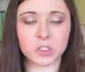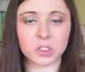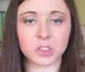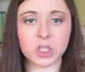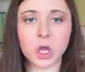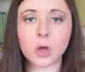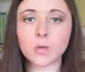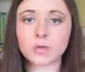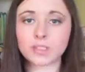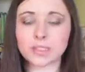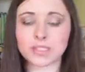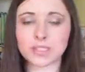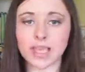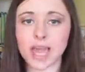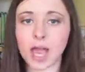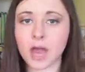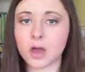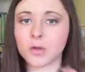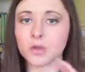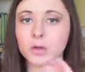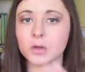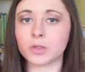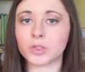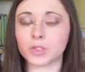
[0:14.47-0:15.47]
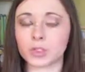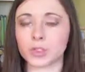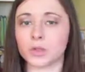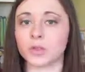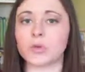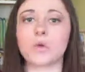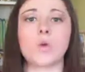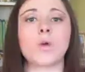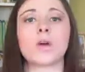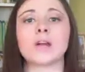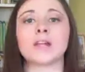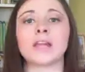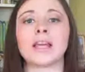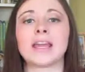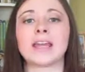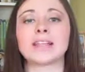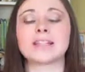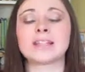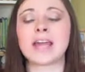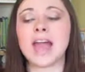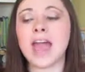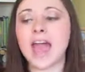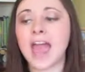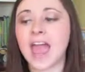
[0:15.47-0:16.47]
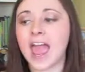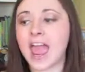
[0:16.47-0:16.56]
don't see how those two correlate.